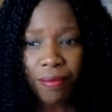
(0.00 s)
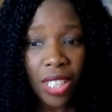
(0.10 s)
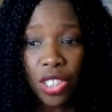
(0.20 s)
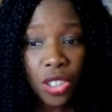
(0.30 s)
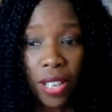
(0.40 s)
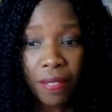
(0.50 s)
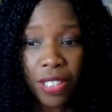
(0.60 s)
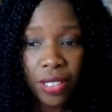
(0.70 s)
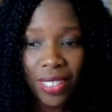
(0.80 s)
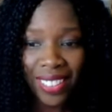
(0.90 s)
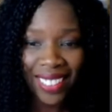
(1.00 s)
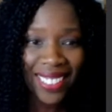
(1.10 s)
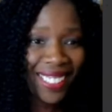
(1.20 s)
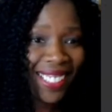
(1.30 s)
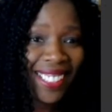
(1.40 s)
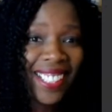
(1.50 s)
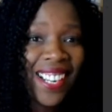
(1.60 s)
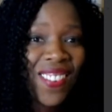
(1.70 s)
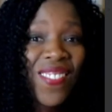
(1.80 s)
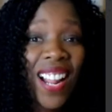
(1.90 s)
Not ever.
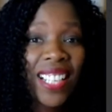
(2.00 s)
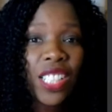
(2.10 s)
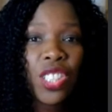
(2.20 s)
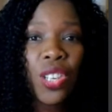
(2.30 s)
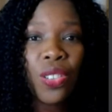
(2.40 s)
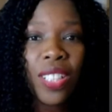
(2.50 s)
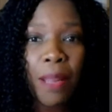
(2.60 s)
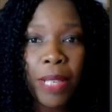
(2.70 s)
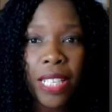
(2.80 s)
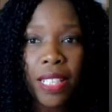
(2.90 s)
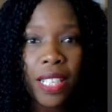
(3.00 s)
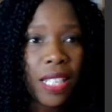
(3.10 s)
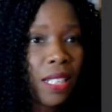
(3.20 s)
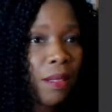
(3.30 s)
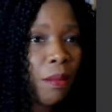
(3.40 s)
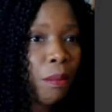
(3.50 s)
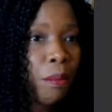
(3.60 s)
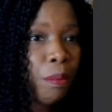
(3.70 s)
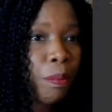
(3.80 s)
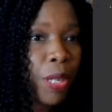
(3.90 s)
Right? So let me
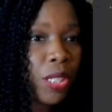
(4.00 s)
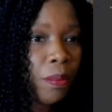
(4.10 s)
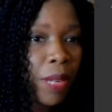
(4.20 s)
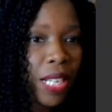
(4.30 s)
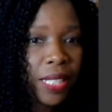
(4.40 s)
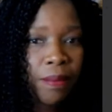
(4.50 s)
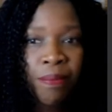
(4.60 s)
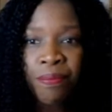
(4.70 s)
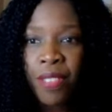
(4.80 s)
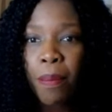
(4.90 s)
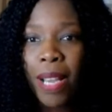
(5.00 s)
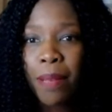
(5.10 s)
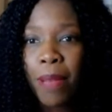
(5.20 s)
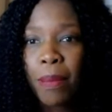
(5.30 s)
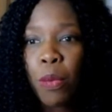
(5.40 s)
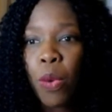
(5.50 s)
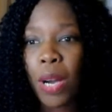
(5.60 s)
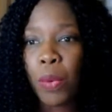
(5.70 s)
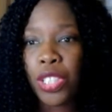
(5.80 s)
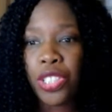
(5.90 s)
pull up my mind map. And what I
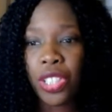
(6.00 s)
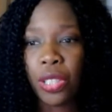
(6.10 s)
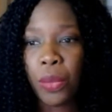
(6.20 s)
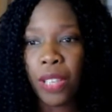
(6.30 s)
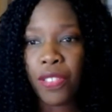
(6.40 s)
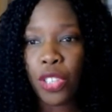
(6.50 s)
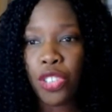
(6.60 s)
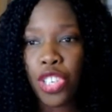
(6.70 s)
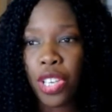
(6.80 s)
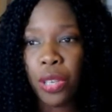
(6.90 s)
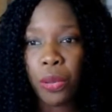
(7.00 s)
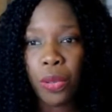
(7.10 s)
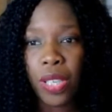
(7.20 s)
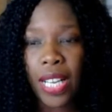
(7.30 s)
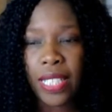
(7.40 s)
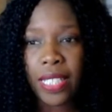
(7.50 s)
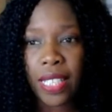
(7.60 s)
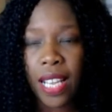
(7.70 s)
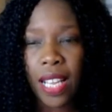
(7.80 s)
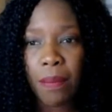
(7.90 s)
want to do, if you're new, and
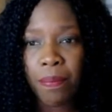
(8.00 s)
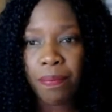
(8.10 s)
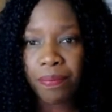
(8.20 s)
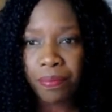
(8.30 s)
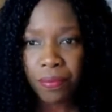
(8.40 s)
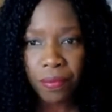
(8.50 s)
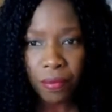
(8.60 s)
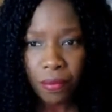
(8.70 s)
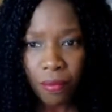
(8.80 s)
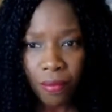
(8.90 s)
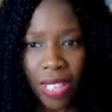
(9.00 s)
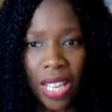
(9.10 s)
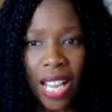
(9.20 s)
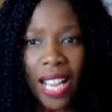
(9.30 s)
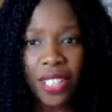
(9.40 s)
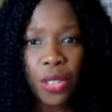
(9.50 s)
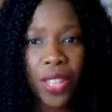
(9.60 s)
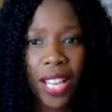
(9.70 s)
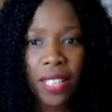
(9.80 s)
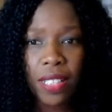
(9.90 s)
I know
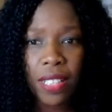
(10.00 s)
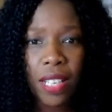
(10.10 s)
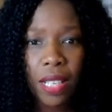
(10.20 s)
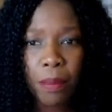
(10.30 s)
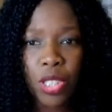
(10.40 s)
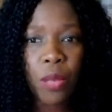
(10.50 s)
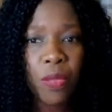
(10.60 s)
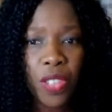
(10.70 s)
that some of